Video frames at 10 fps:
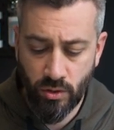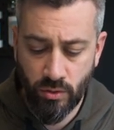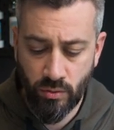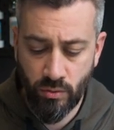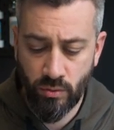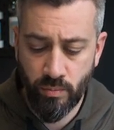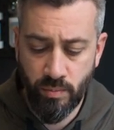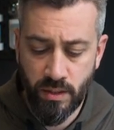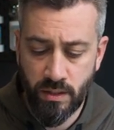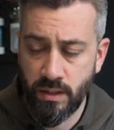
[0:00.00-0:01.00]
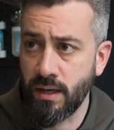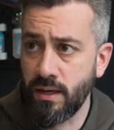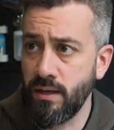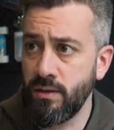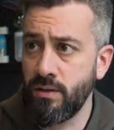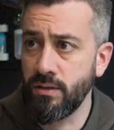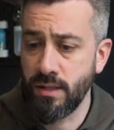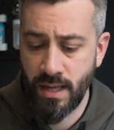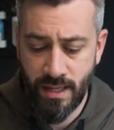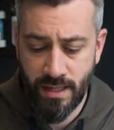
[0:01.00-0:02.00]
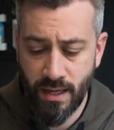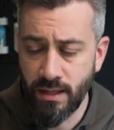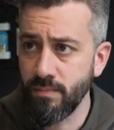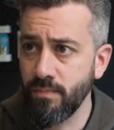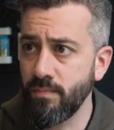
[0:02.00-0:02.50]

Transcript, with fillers: kubia dot A I.